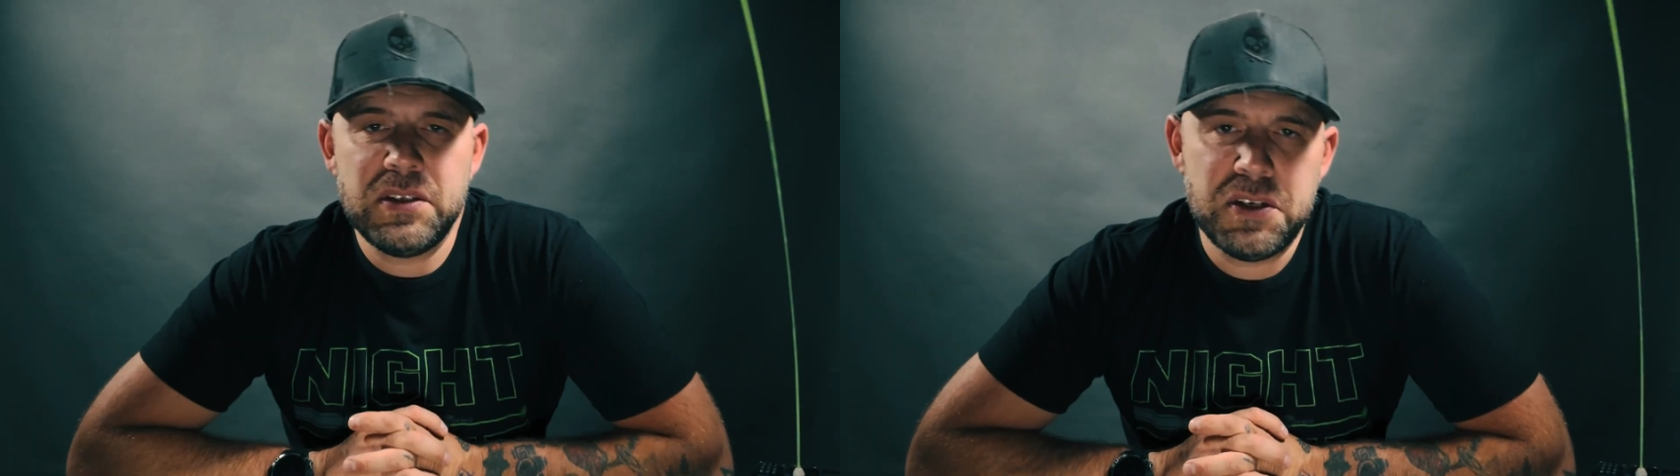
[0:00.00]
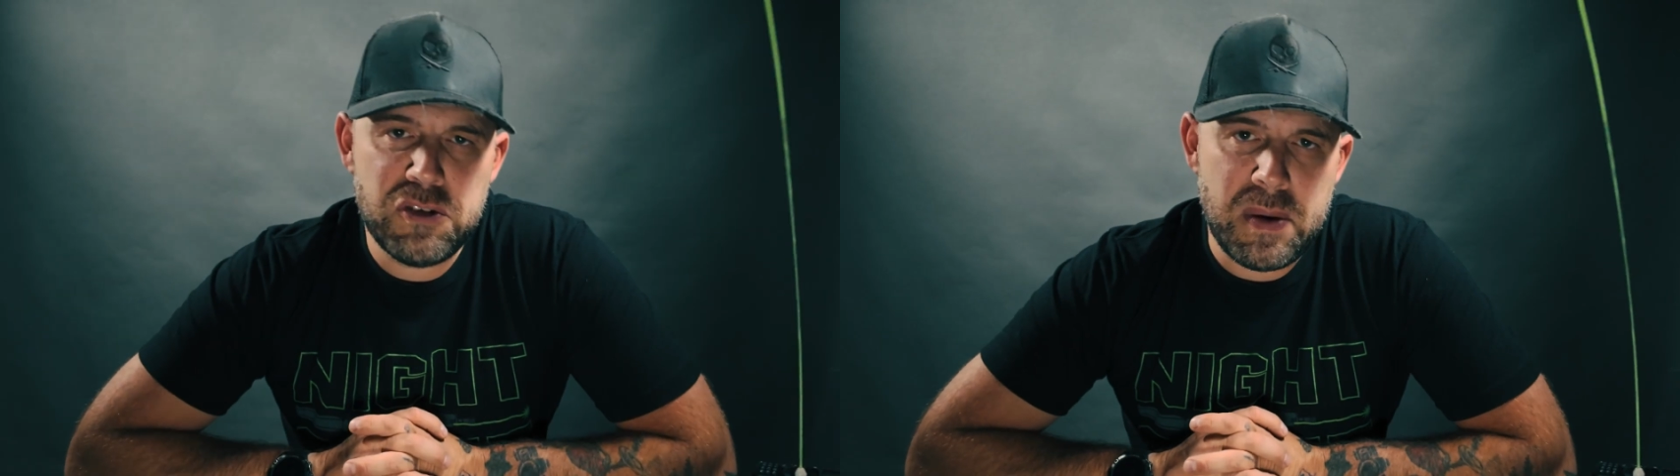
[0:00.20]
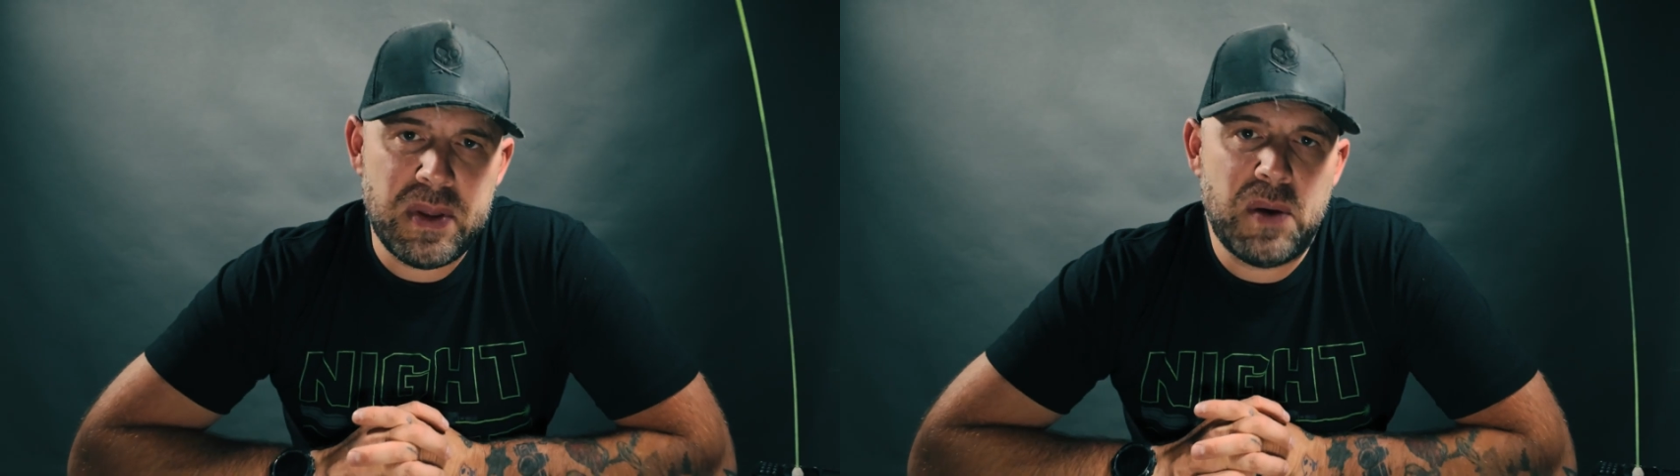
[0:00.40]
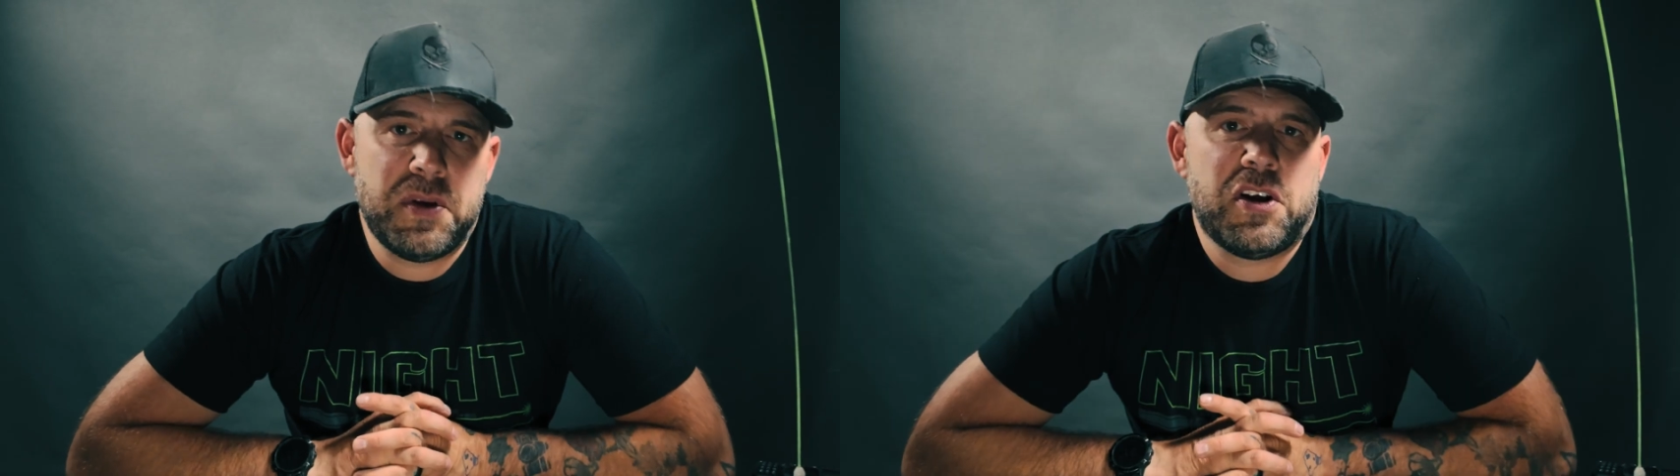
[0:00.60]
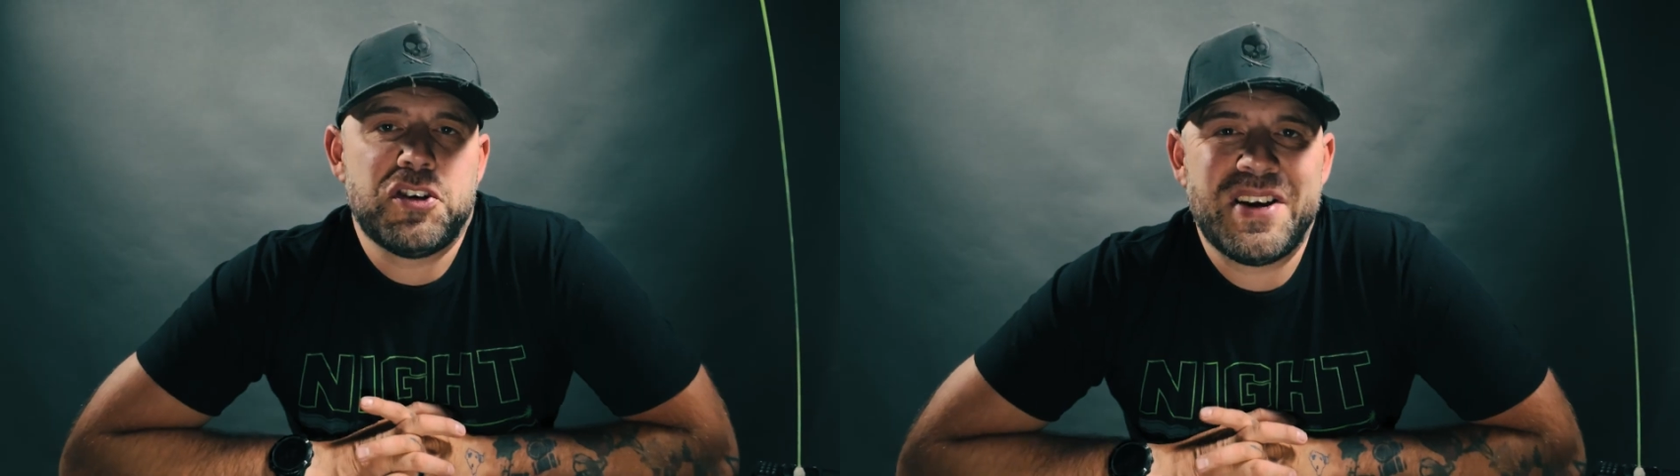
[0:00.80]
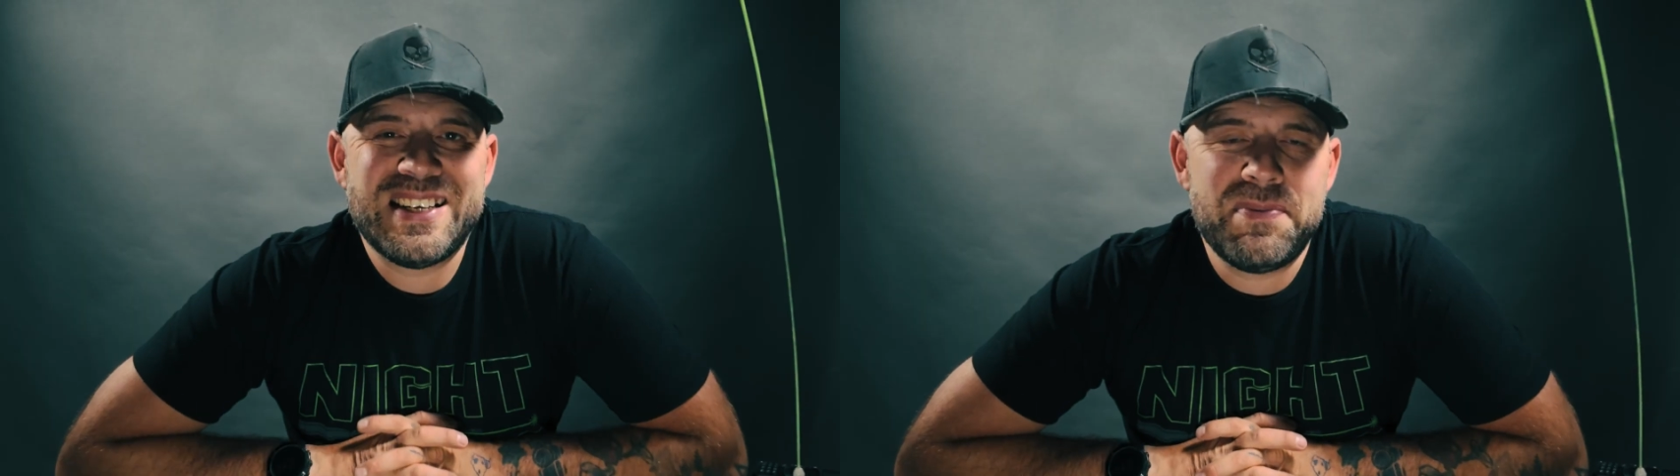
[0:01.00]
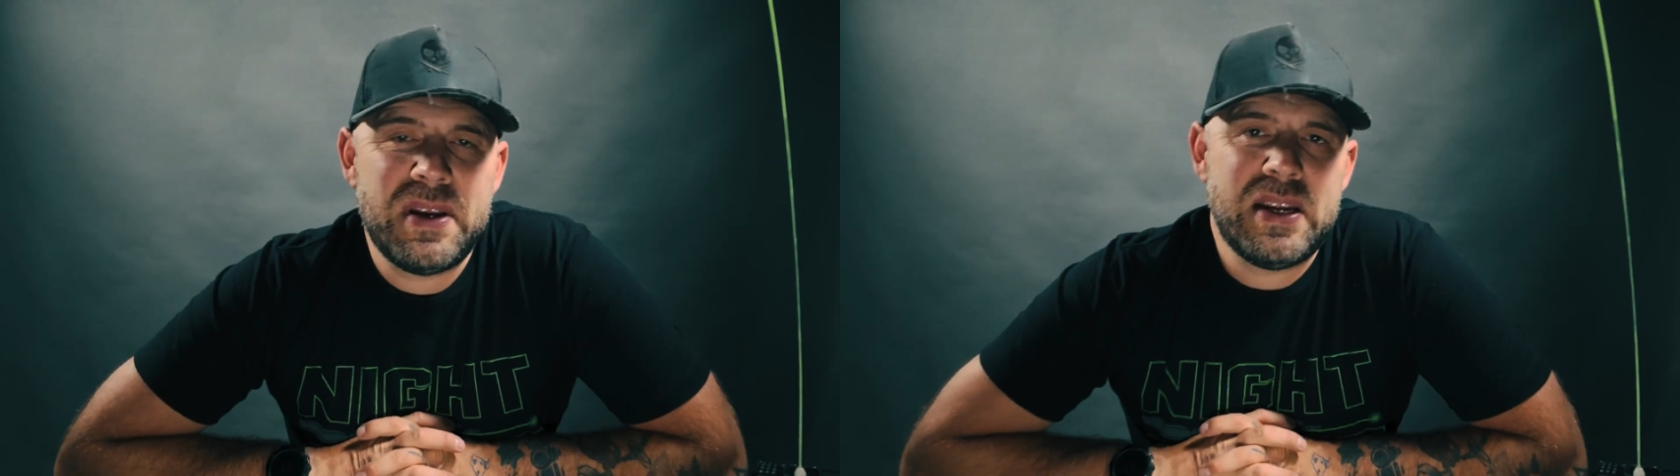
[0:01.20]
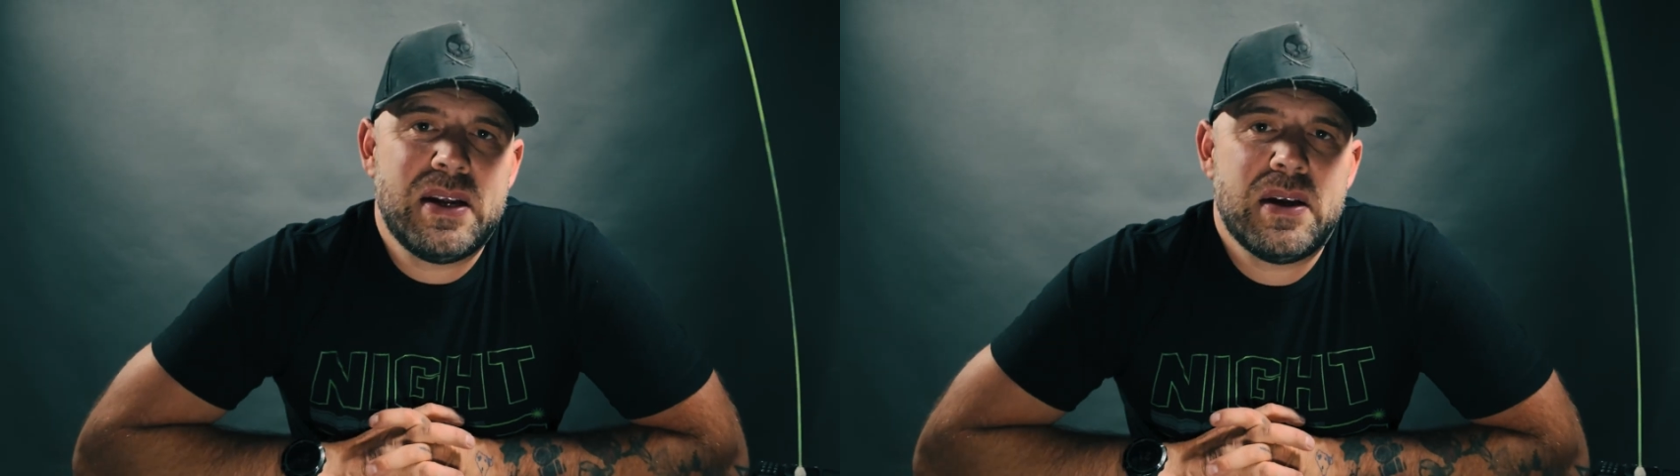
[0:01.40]
So just remember that when you're
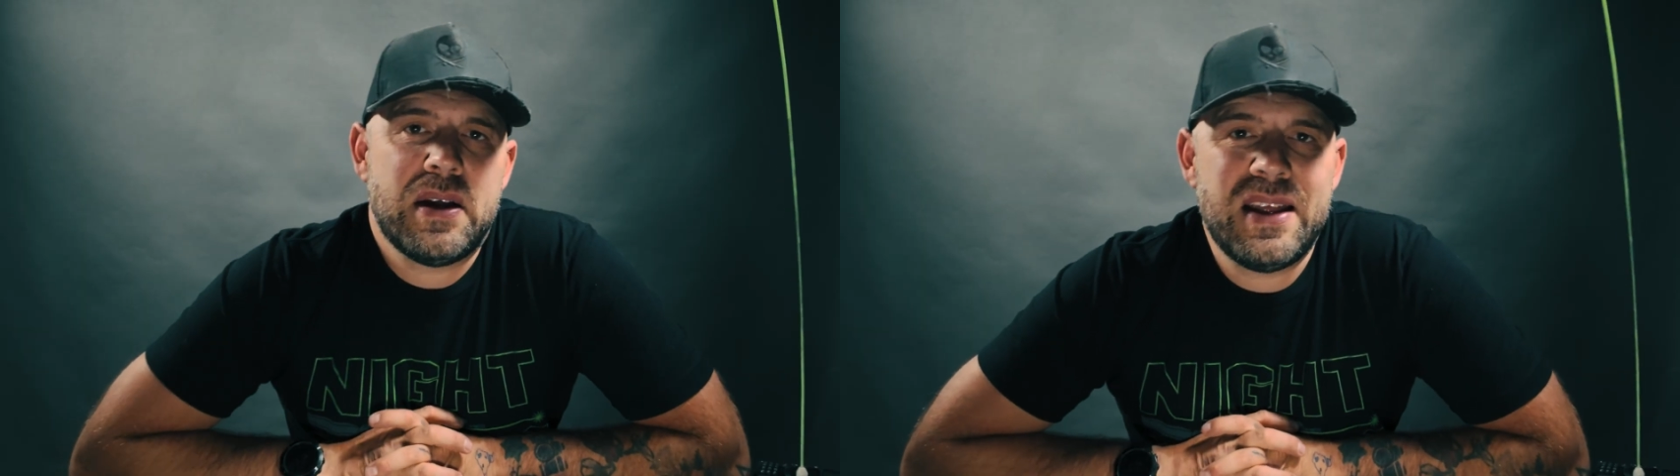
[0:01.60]
transmitting